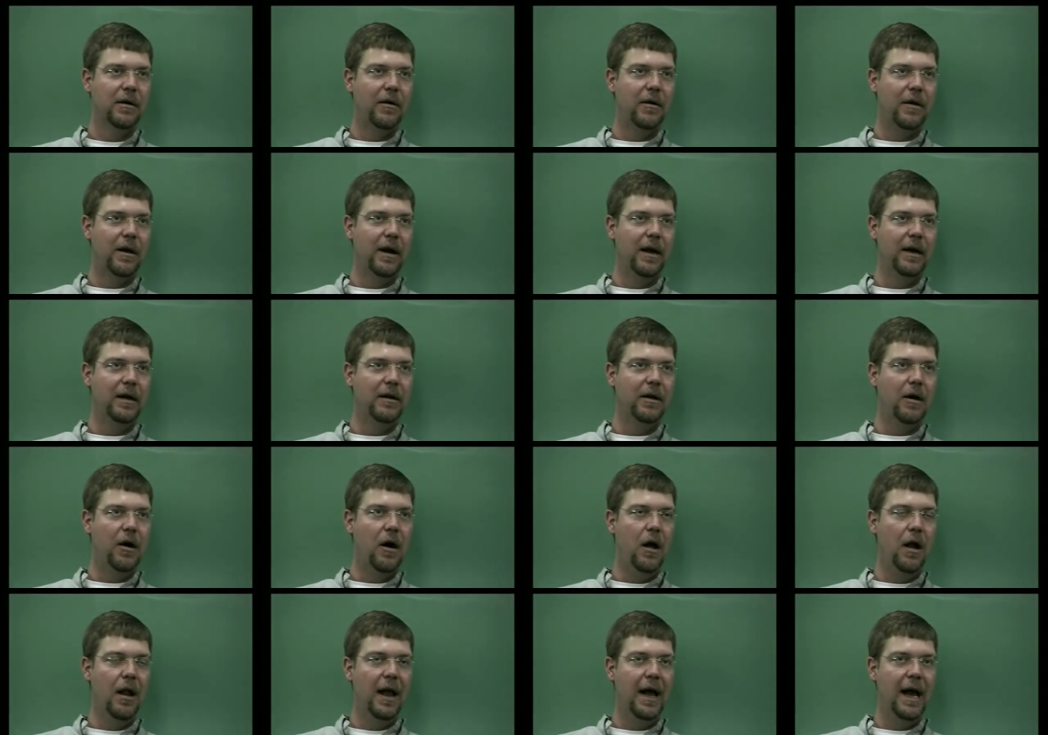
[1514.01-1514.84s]
right,
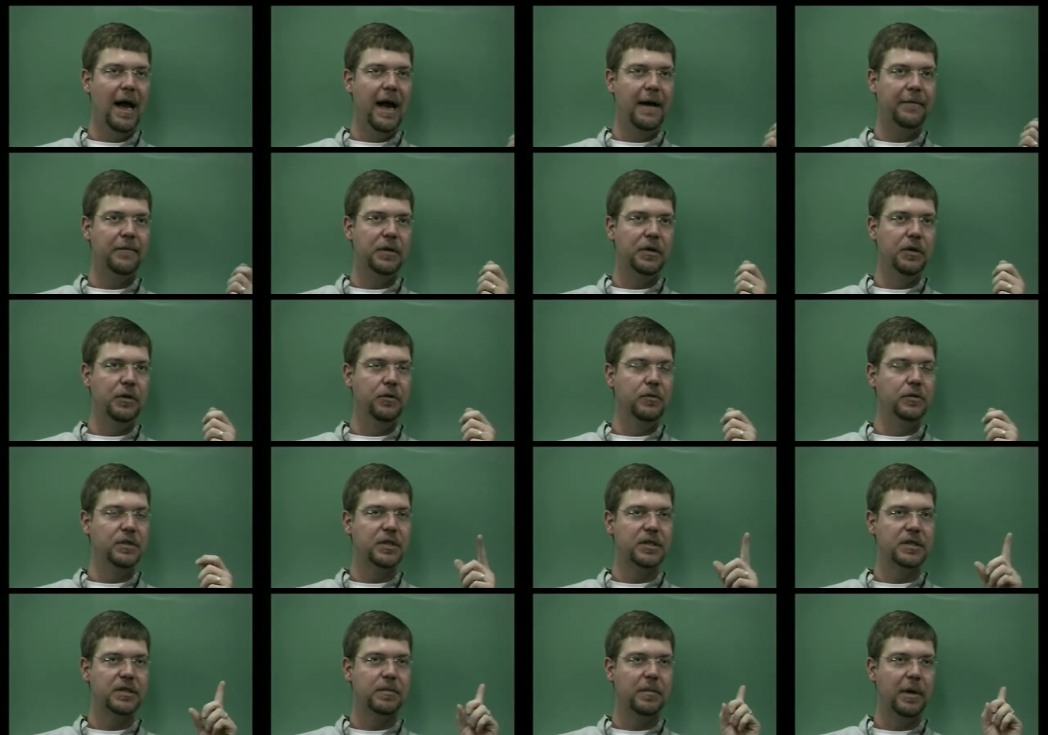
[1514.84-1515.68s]
all I have to do is
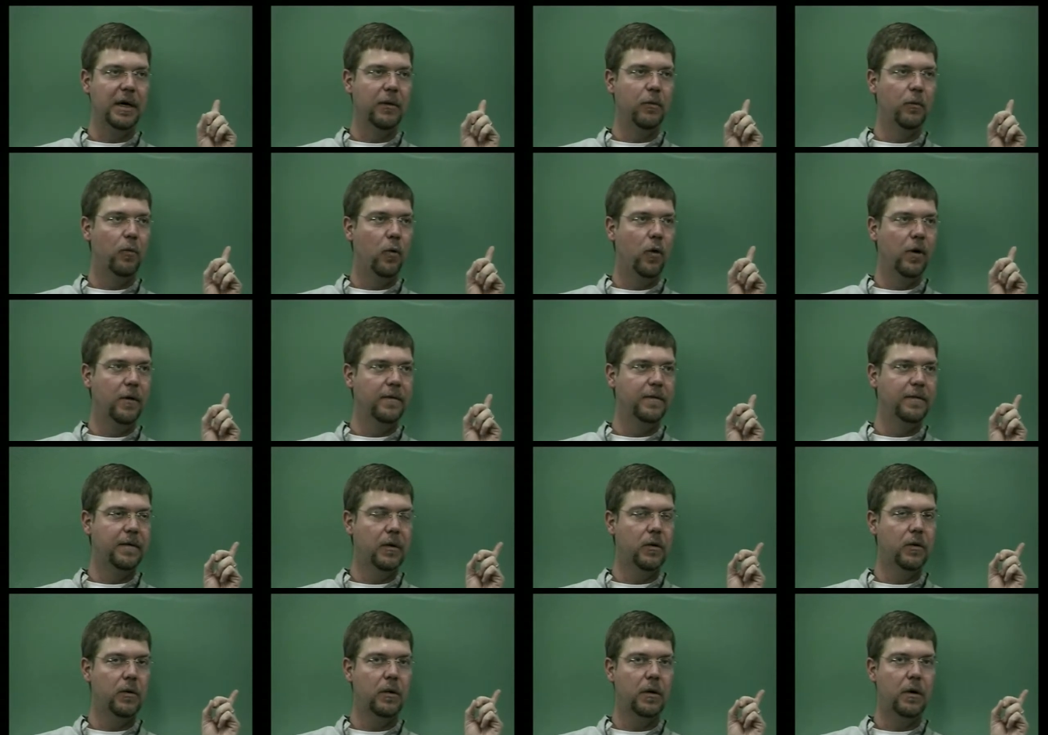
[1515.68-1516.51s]
just make one
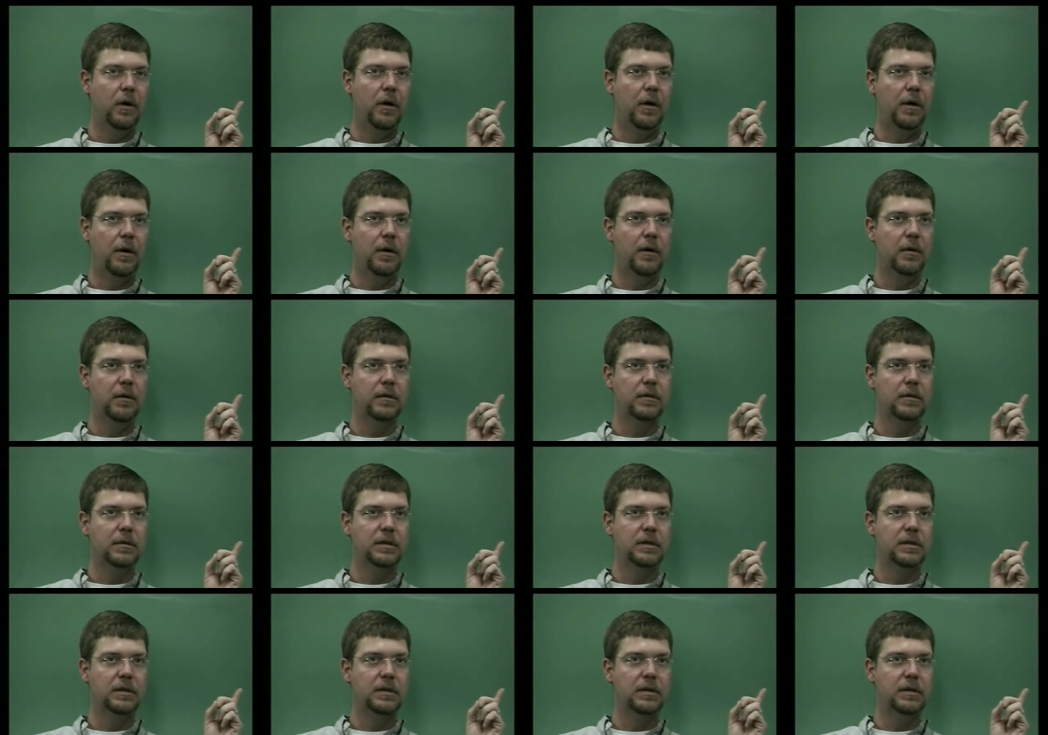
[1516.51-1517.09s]
phone call